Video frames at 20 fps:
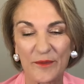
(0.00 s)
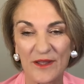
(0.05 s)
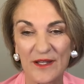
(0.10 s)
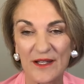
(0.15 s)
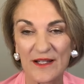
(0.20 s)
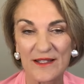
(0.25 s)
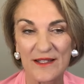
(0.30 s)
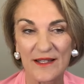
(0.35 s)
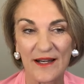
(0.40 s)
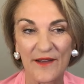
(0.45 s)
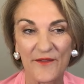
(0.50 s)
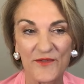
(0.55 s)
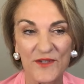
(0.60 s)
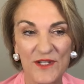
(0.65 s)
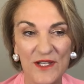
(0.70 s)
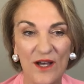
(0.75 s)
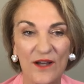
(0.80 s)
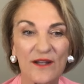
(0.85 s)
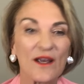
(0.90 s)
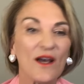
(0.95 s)
I think it's the left
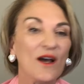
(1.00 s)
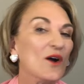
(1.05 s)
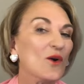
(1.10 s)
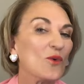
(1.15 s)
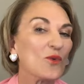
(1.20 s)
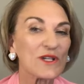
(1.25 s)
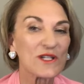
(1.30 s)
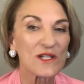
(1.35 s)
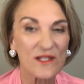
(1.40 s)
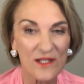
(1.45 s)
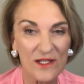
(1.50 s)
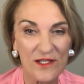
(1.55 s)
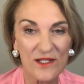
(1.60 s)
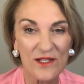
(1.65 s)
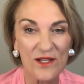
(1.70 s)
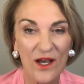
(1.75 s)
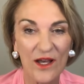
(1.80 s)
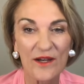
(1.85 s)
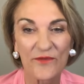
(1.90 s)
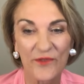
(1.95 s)
side, which is a
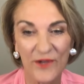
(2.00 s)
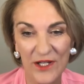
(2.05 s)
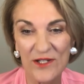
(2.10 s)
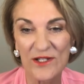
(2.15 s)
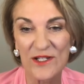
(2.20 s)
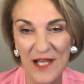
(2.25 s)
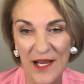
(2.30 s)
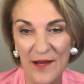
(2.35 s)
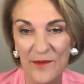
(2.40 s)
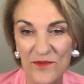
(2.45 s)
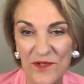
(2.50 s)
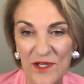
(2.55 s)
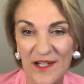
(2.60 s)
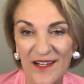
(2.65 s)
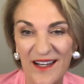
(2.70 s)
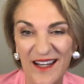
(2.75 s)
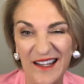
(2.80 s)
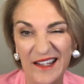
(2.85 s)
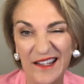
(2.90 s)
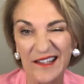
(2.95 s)
sign of contempt, and
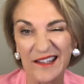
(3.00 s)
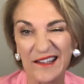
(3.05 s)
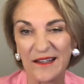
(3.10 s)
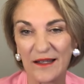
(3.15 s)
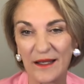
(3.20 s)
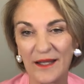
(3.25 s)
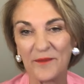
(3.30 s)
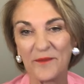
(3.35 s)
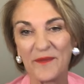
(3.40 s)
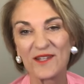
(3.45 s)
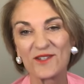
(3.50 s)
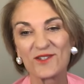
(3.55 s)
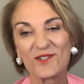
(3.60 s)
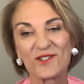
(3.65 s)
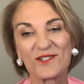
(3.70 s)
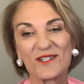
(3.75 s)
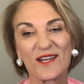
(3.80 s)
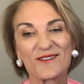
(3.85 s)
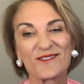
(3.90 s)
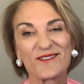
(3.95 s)
he, he
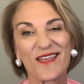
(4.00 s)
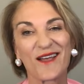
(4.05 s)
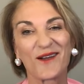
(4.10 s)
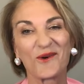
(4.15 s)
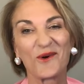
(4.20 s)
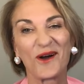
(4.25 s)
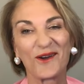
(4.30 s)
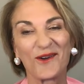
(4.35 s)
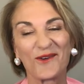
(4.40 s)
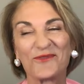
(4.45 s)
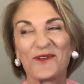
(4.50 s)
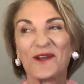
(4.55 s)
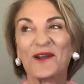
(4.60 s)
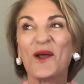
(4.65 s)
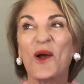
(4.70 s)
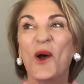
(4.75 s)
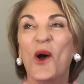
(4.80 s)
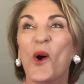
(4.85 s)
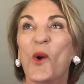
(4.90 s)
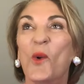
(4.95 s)
meant, does that quite often
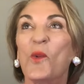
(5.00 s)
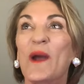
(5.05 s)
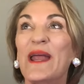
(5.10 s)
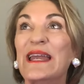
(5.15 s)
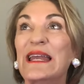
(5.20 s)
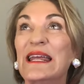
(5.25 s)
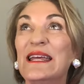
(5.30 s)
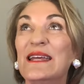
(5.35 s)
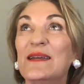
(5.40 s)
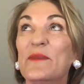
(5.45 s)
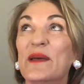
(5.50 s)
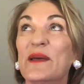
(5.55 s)
when he